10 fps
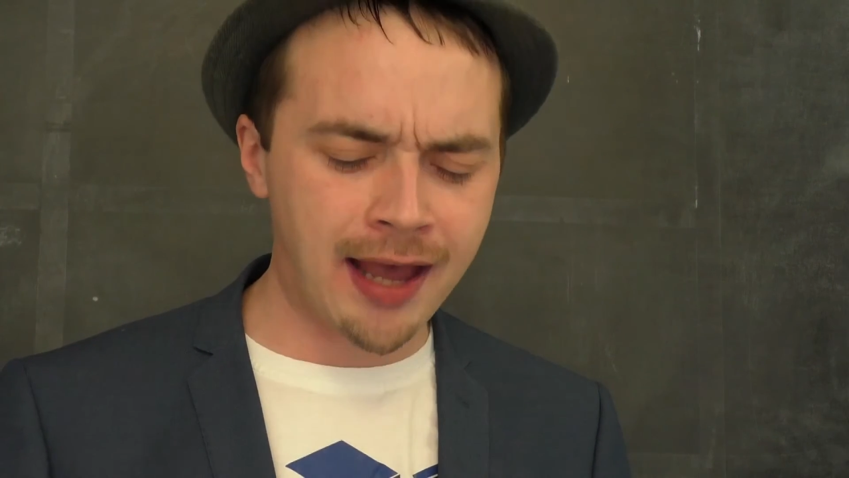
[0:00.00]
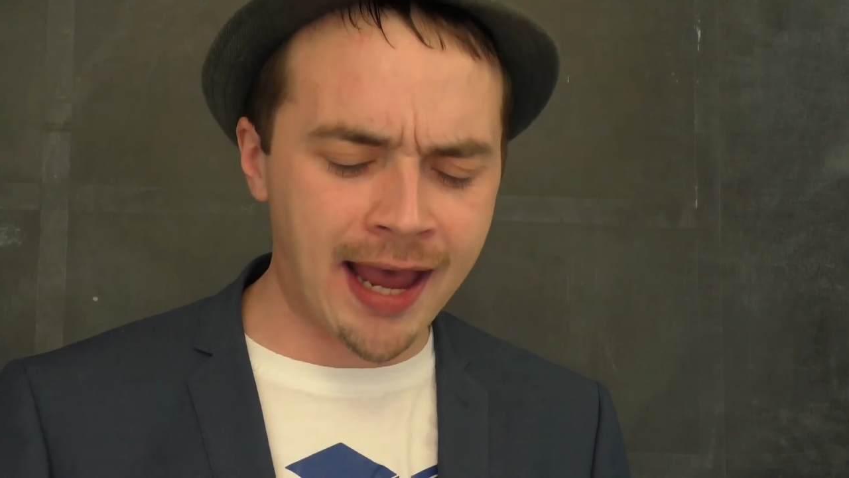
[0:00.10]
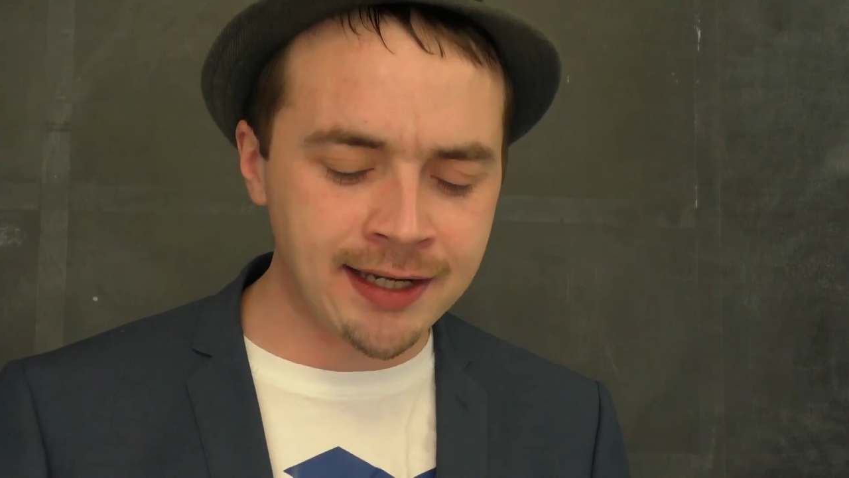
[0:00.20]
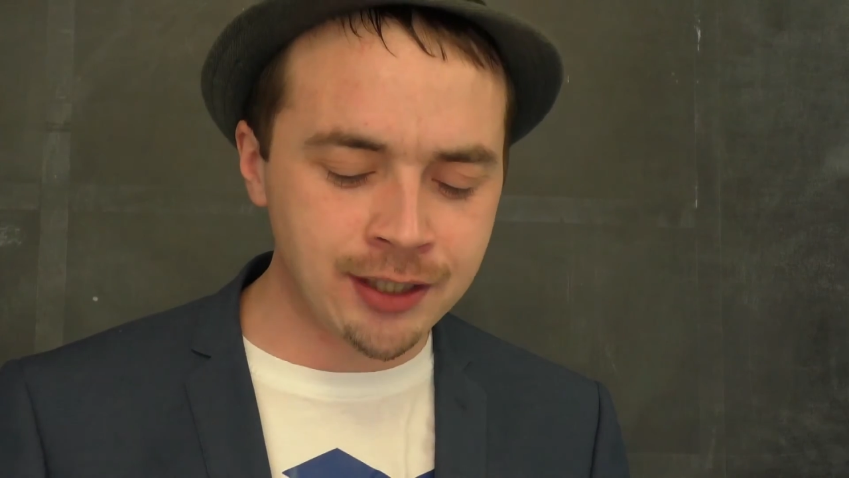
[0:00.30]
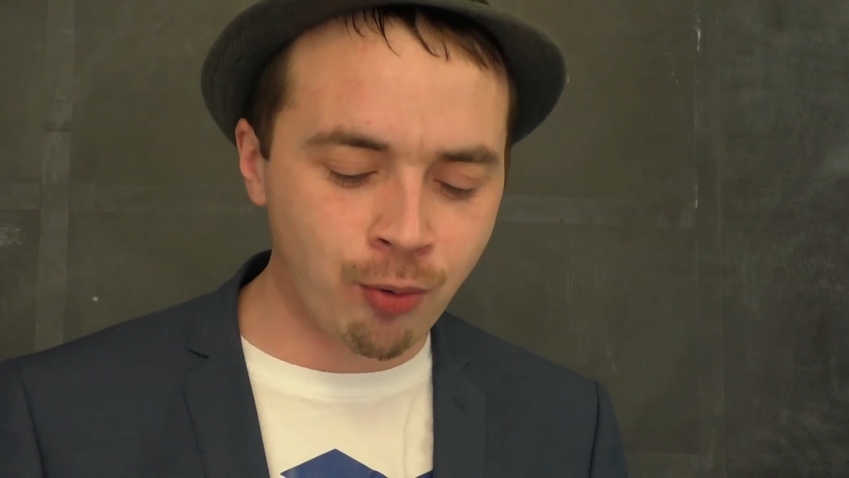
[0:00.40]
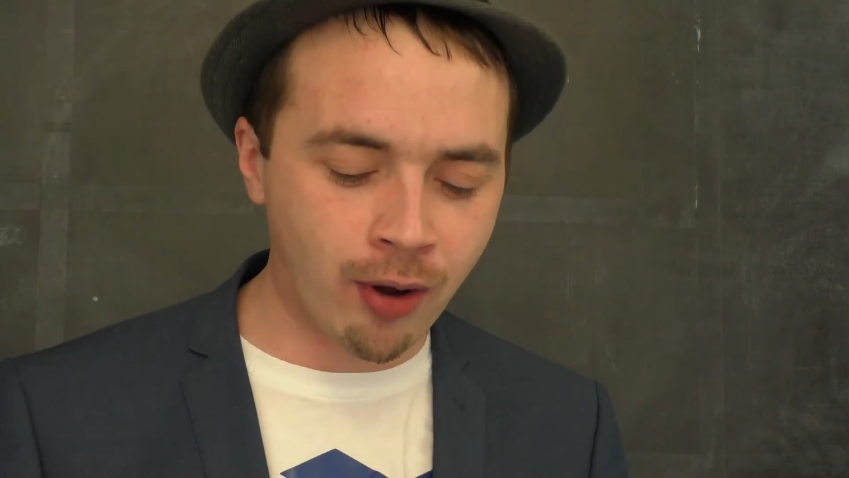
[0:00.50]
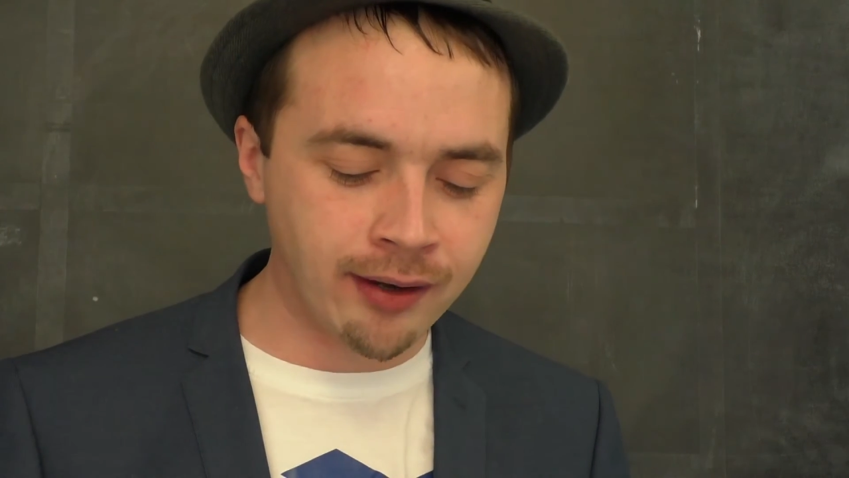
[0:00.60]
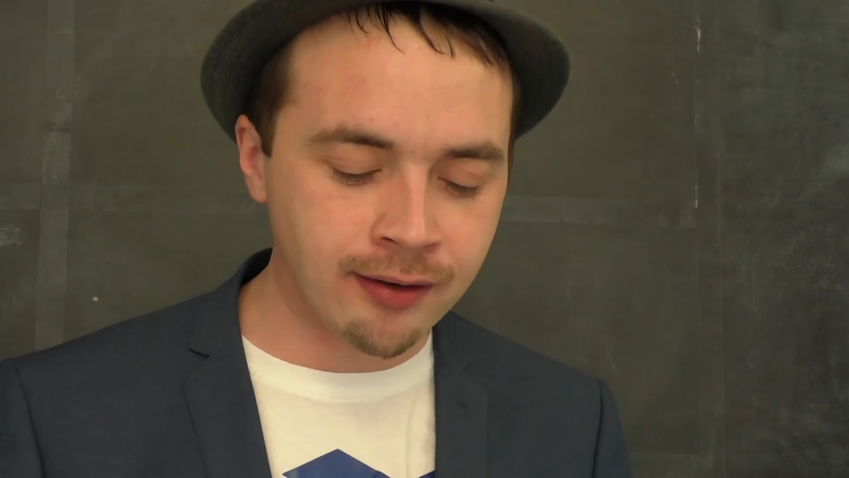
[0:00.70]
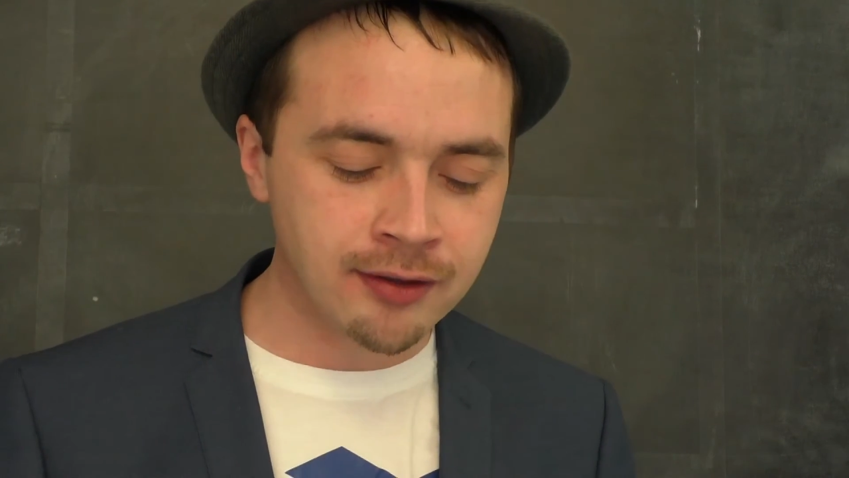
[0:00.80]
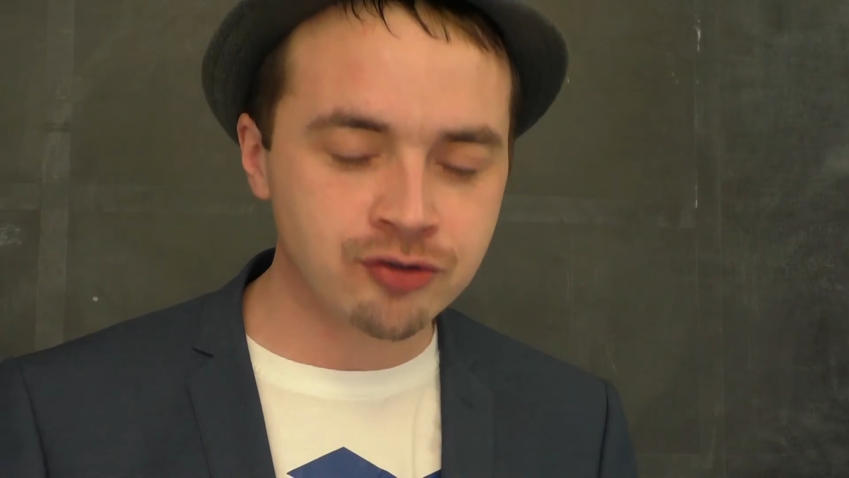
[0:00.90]

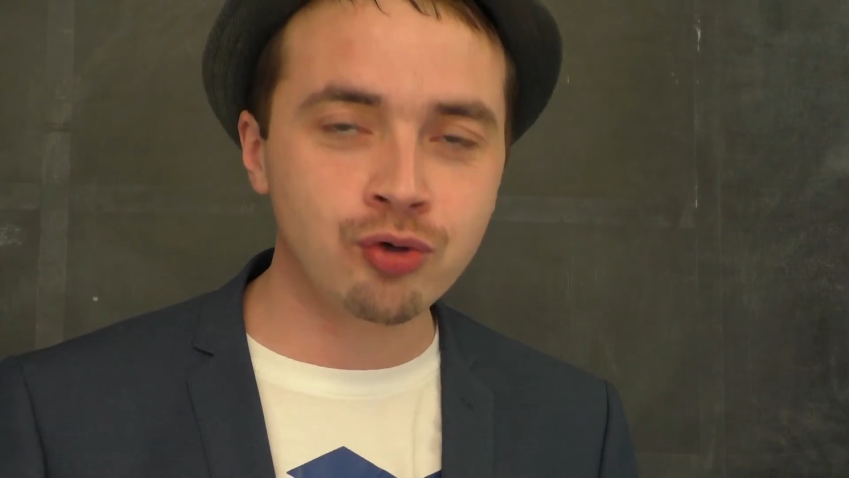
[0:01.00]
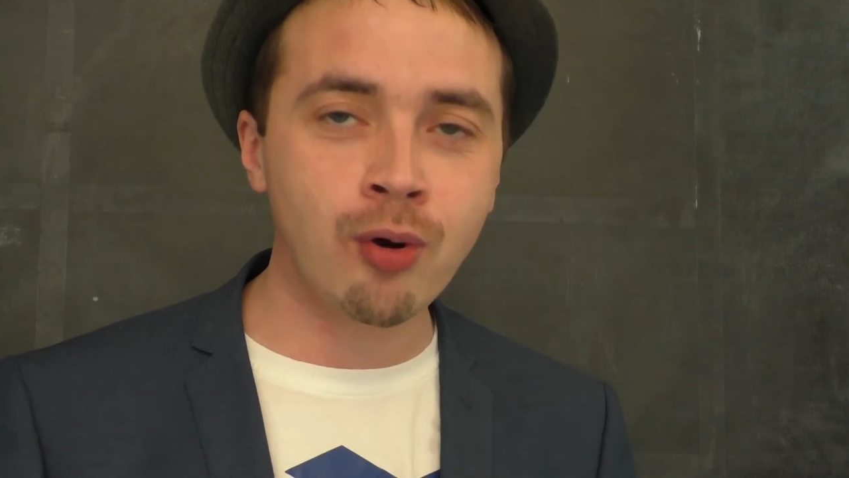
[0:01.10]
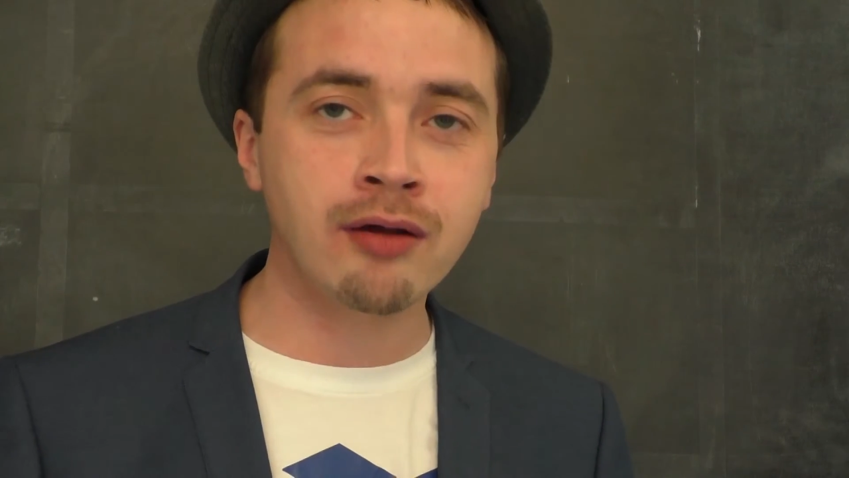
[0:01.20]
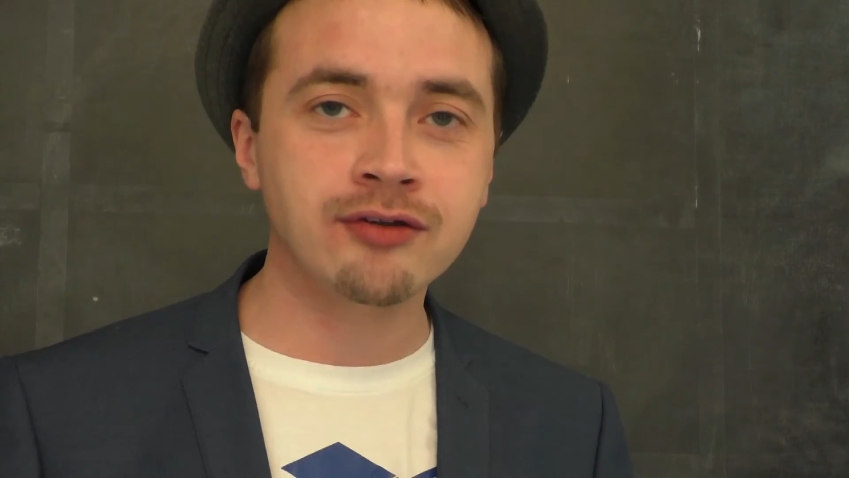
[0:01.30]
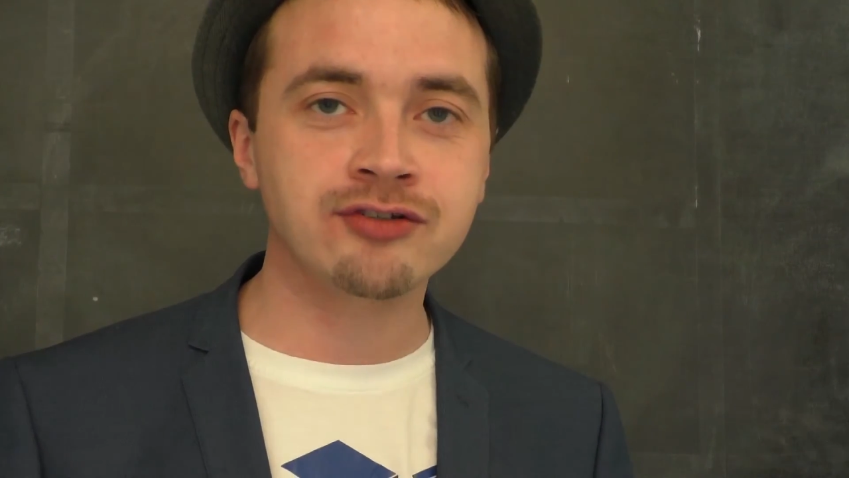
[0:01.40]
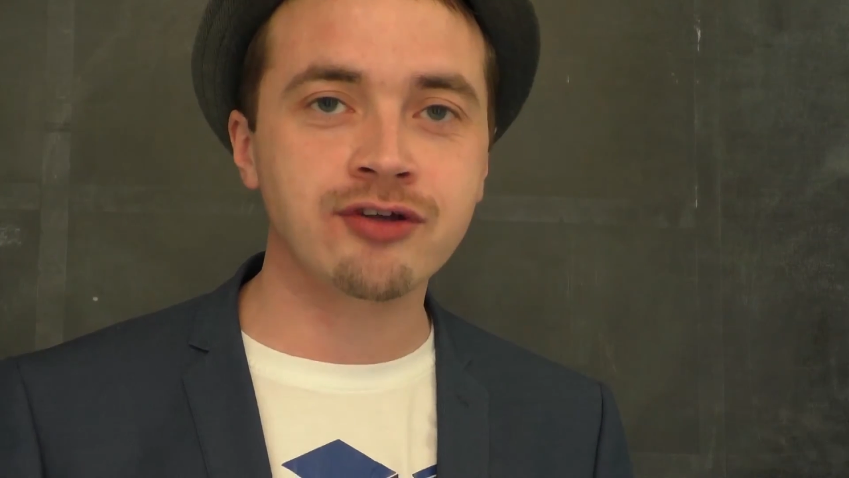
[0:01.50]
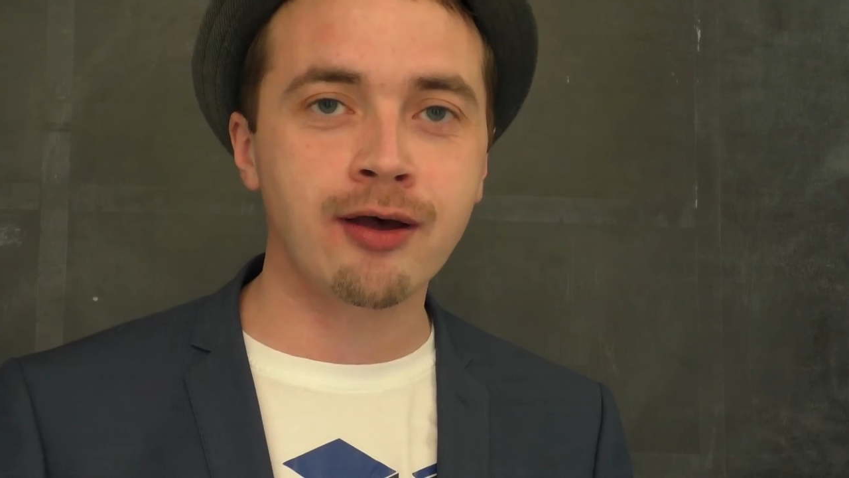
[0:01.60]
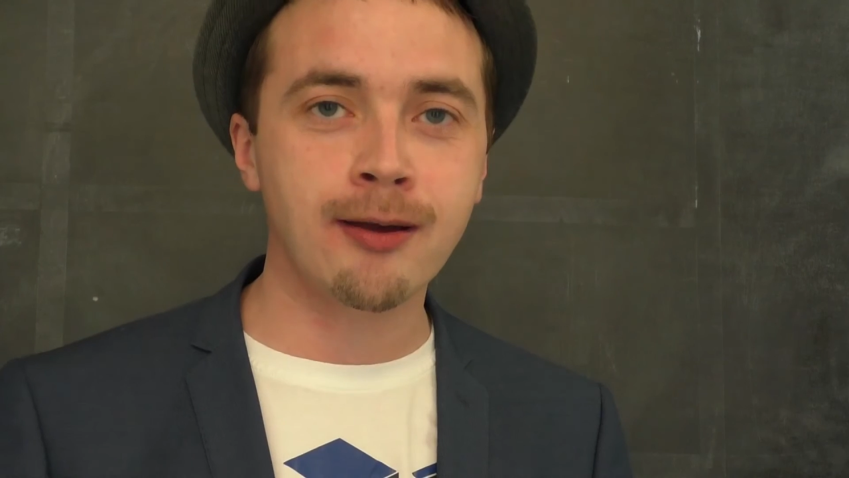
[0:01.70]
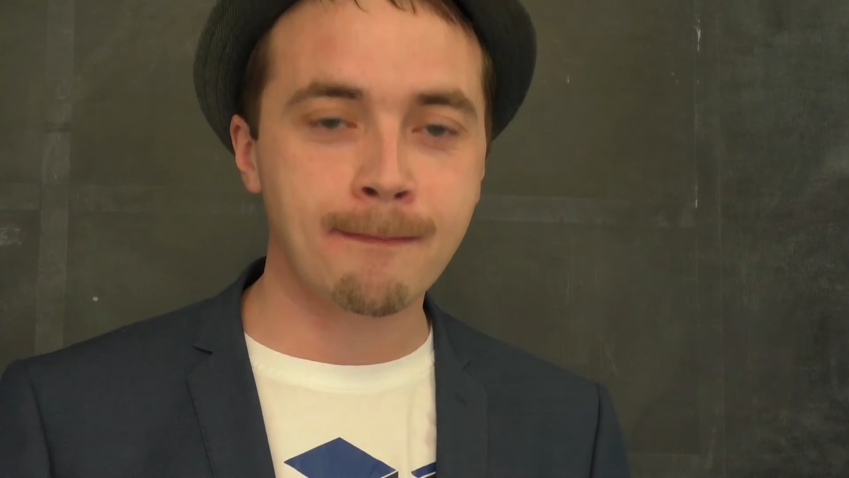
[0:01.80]
anyone, to answer.